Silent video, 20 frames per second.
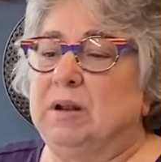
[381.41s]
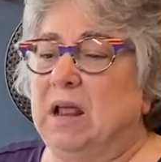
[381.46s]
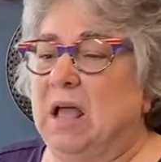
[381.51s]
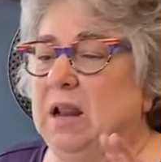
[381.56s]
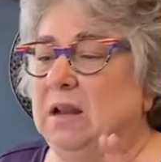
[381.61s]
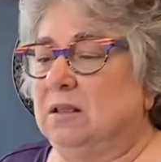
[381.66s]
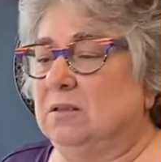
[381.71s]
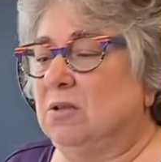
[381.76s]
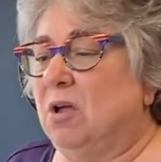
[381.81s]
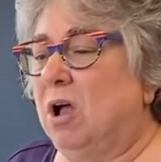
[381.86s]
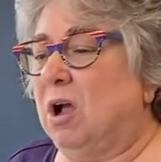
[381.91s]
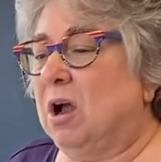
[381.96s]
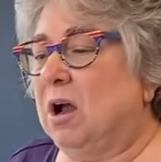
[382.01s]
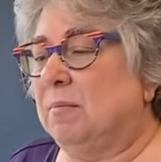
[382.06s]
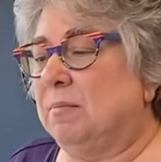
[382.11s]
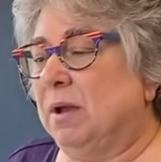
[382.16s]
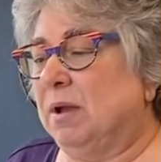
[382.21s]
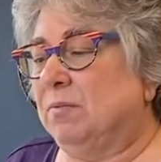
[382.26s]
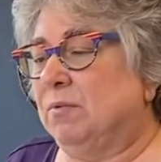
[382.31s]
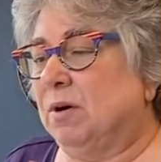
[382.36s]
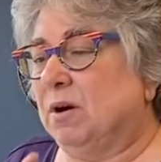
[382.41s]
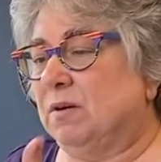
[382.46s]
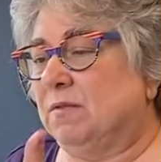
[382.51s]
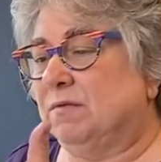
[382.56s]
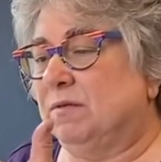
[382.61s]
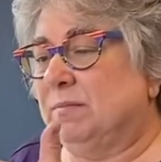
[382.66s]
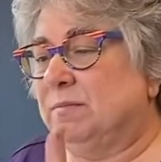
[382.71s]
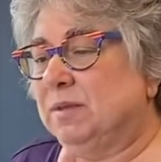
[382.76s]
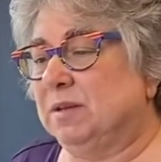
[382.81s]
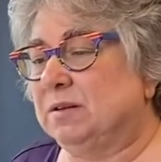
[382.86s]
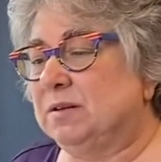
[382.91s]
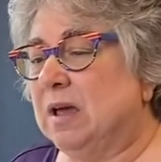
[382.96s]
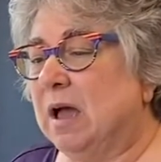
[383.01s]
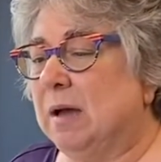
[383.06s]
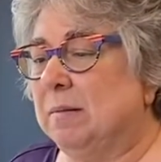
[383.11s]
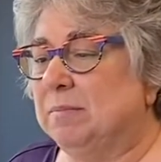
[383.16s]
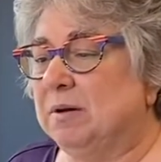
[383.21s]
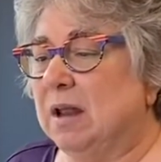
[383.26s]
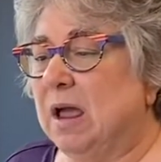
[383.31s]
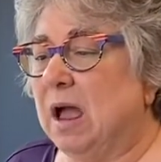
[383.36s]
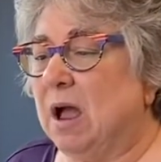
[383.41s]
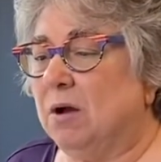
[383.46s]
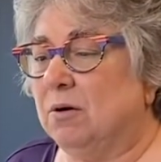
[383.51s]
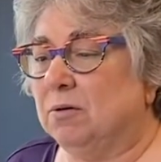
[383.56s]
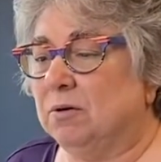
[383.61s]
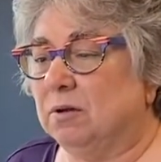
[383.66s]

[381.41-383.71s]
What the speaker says: on a long arm I work from the top down.